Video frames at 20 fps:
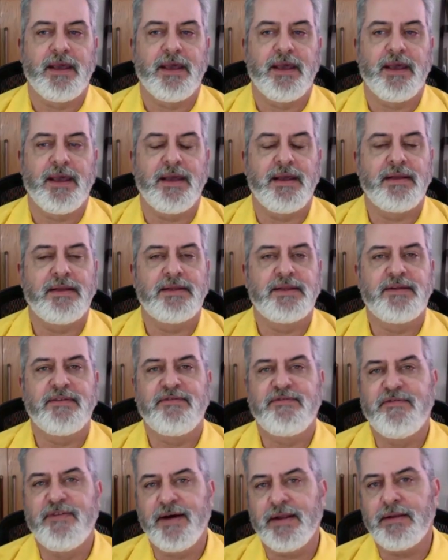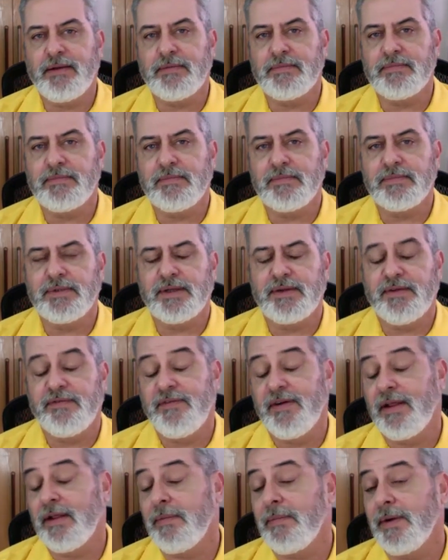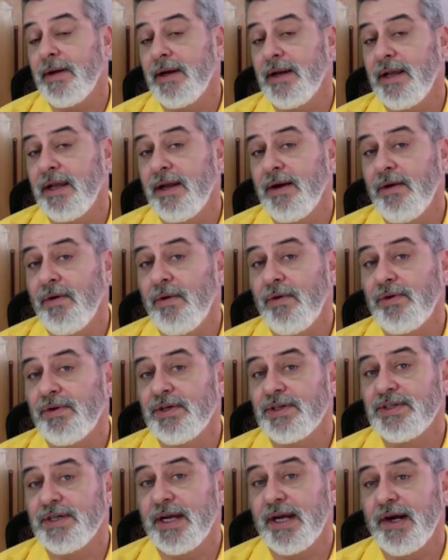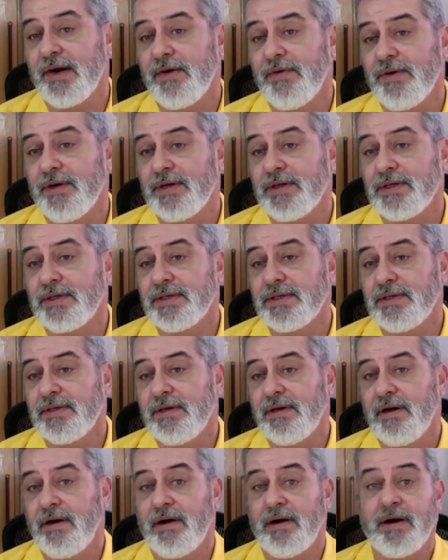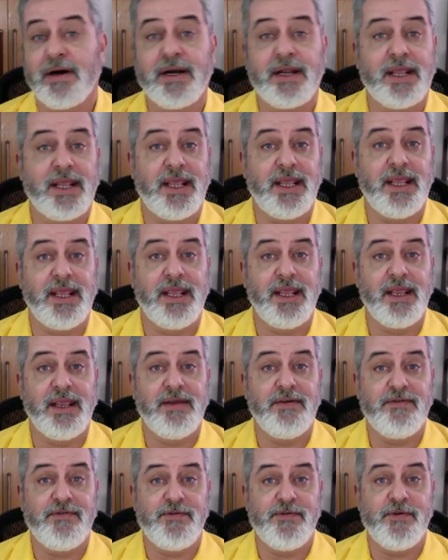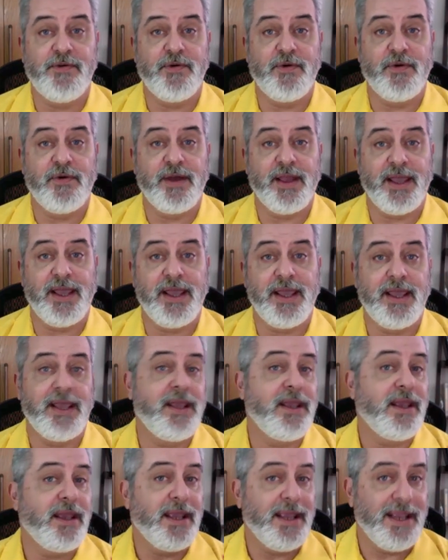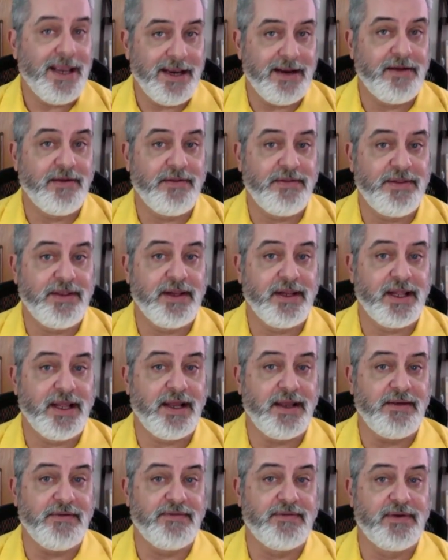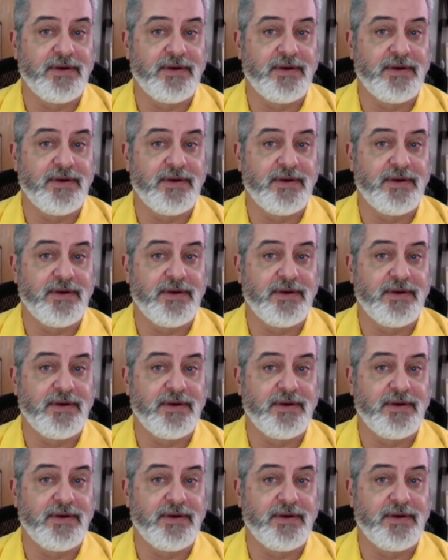and the development in all these areas are key for a healthy life.